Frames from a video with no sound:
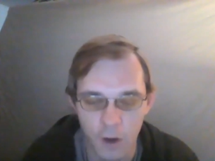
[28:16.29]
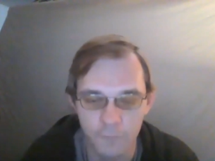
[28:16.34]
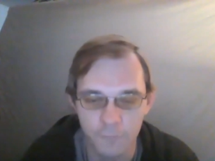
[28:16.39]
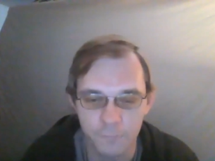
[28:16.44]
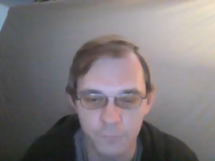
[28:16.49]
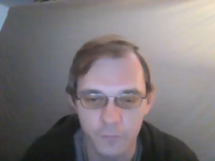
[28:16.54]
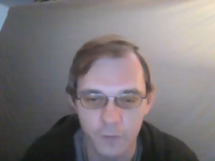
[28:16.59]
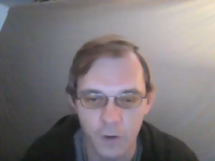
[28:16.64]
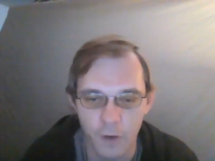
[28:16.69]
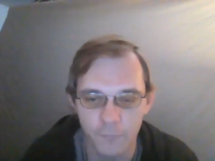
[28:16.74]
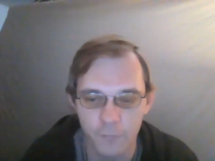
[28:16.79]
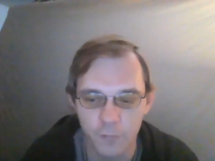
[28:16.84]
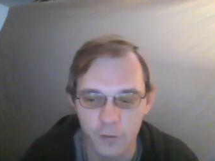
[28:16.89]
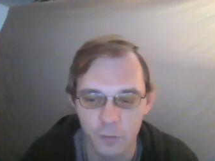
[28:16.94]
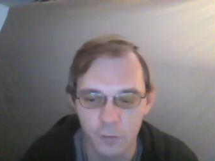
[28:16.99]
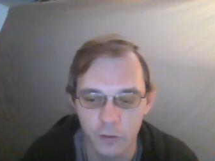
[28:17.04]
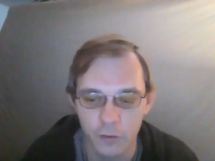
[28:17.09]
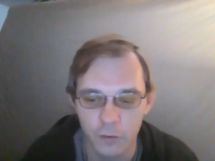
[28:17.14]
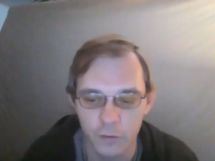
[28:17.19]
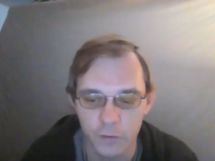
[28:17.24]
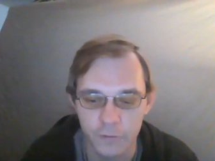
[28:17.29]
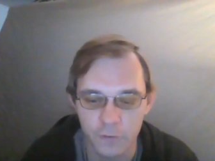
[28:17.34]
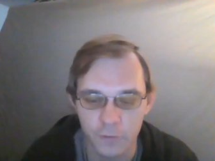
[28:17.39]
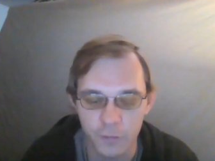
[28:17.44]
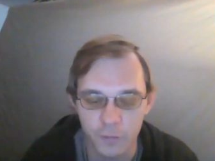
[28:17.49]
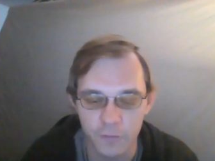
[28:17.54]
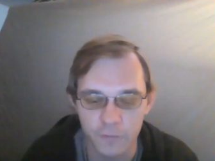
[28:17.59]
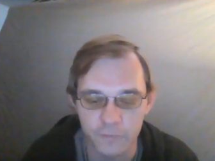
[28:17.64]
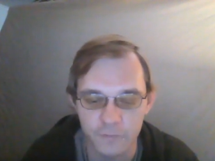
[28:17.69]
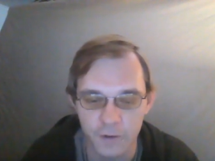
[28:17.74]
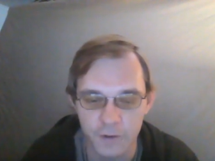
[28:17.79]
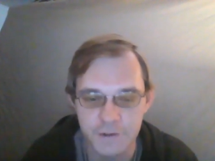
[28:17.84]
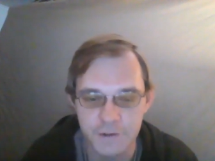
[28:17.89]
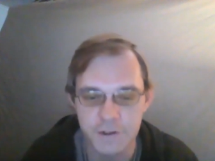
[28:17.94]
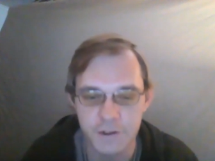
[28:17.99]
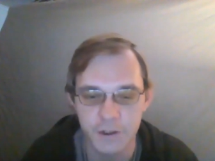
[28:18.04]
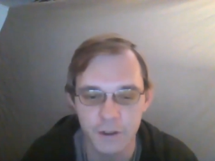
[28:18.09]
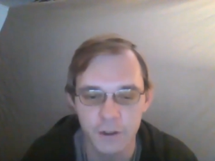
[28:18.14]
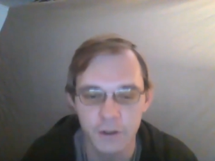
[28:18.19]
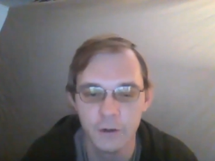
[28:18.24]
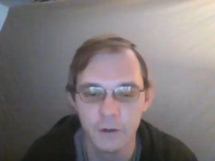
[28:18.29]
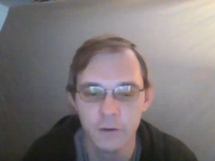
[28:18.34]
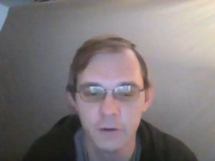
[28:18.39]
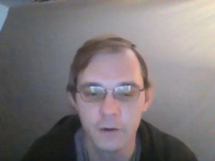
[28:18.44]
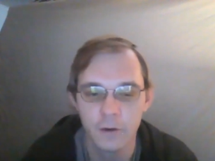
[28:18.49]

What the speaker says: comfortable in their position,